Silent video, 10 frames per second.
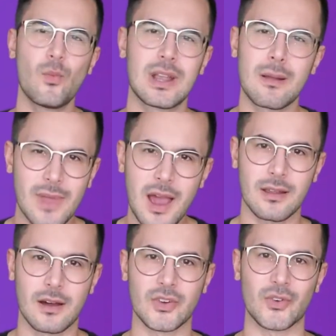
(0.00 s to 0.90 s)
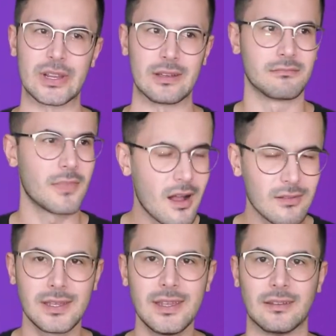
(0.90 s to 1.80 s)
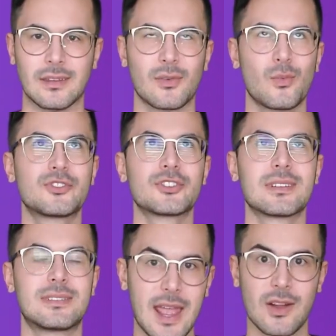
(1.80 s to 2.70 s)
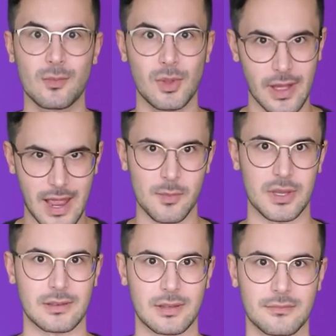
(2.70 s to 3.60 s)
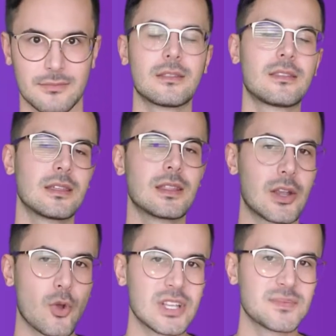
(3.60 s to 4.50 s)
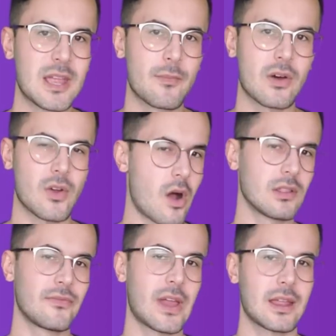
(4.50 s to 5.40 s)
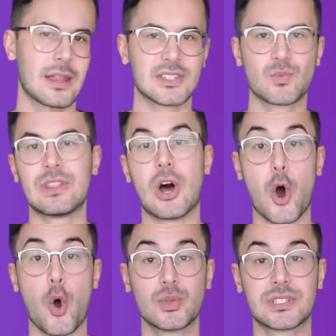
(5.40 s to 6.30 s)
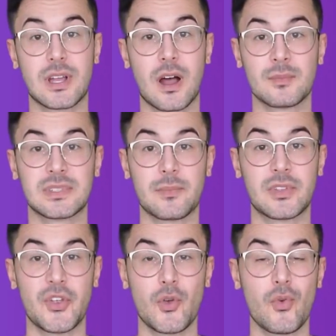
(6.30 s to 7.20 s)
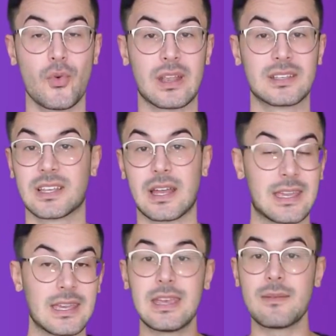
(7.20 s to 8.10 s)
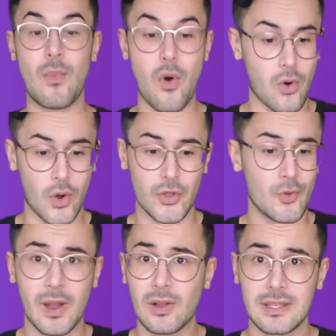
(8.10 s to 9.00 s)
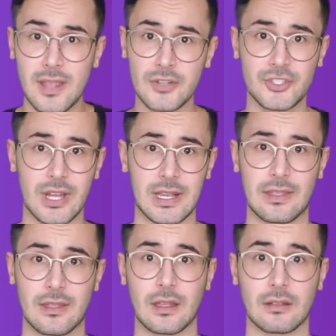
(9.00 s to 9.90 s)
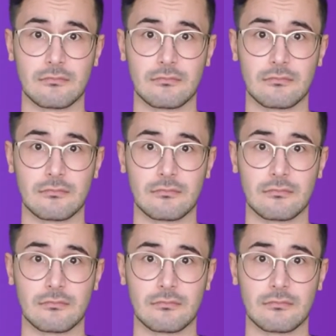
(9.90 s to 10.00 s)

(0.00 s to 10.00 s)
when I'm not hungry, I'll eat, which is a terrible habit. The thing that annoys me about all of that is when the host comes up to you and is like, eat more, you barely touched anything.